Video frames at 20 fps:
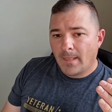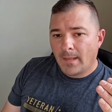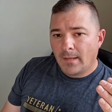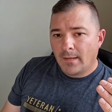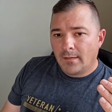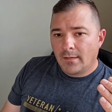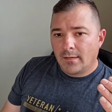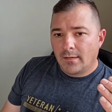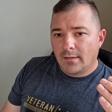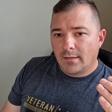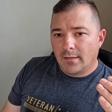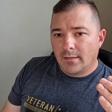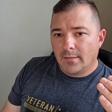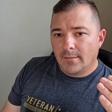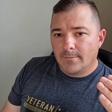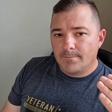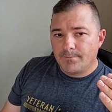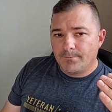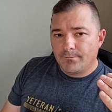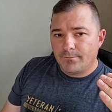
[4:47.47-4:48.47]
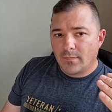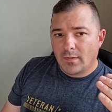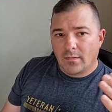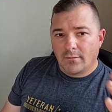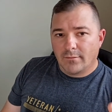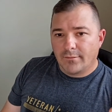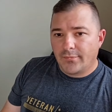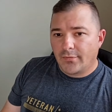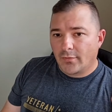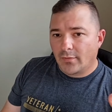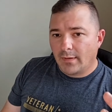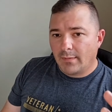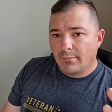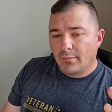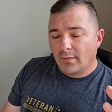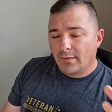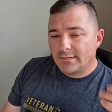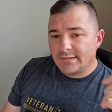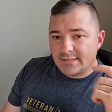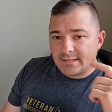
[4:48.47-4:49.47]
of 30
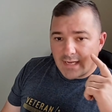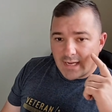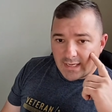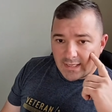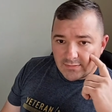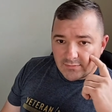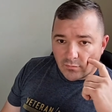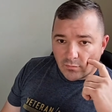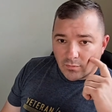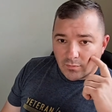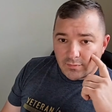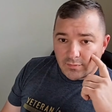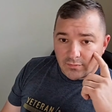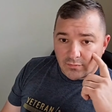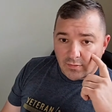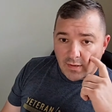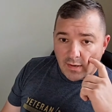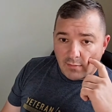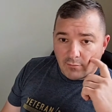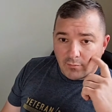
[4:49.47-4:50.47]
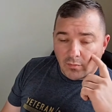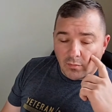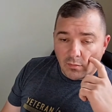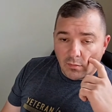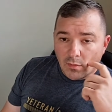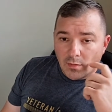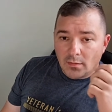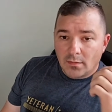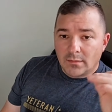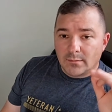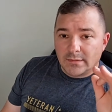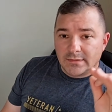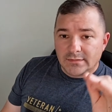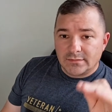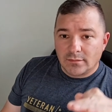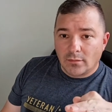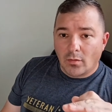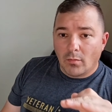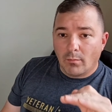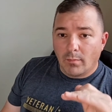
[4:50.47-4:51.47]
plus days for it to travel by
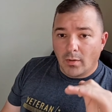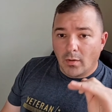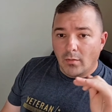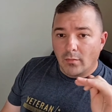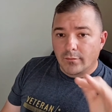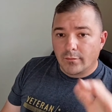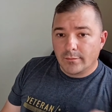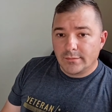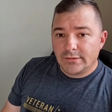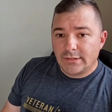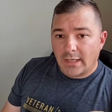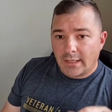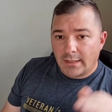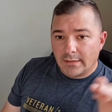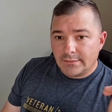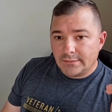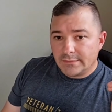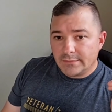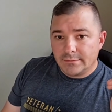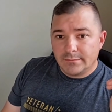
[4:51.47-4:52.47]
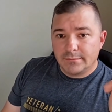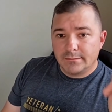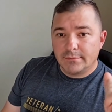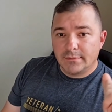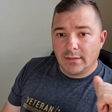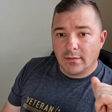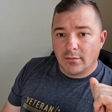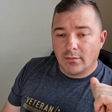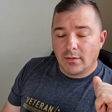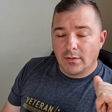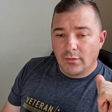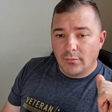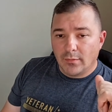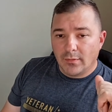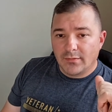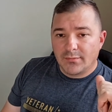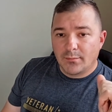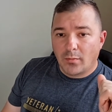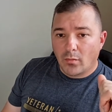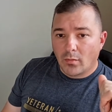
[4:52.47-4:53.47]
slow boat from China to, you know, a
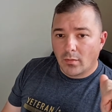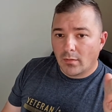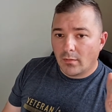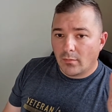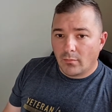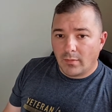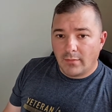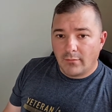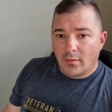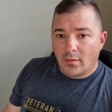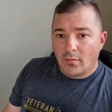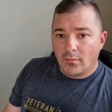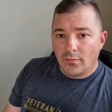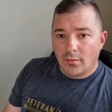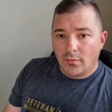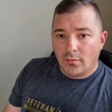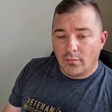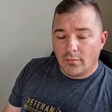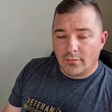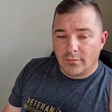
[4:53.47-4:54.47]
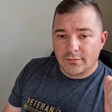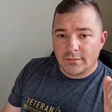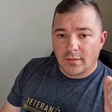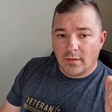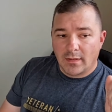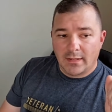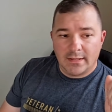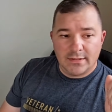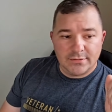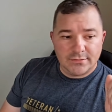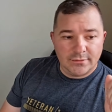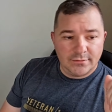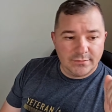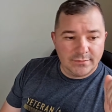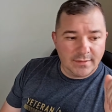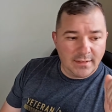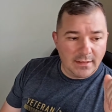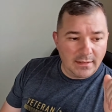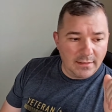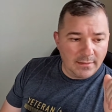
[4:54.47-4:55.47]
U.S. port, and we all know there's a lot of issues
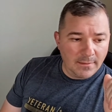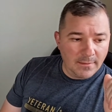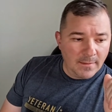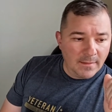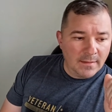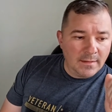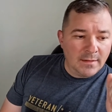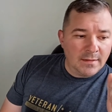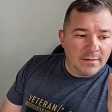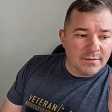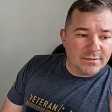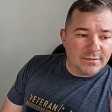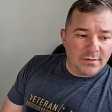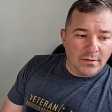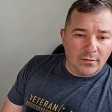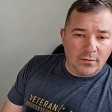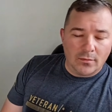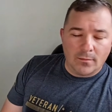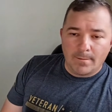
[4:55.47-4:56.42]
there. So